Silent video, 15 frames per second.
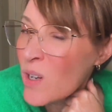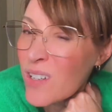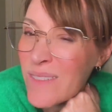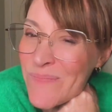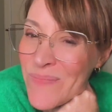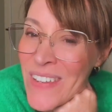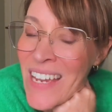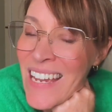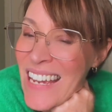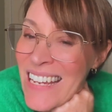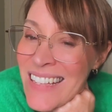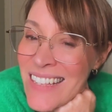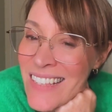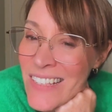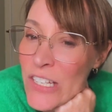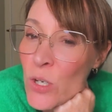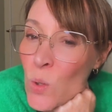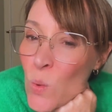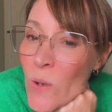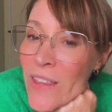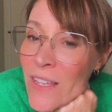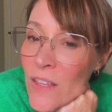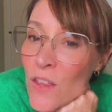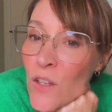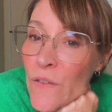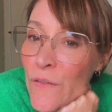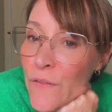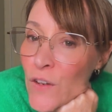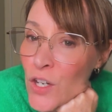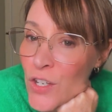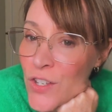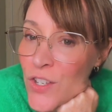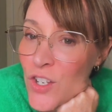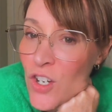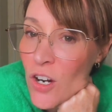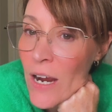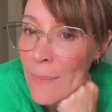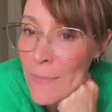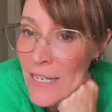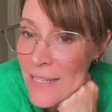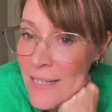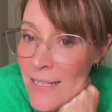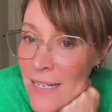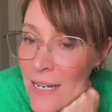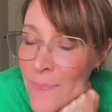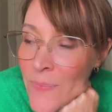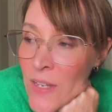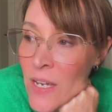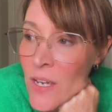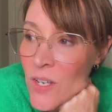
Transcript: Well, it's still within the first trimester.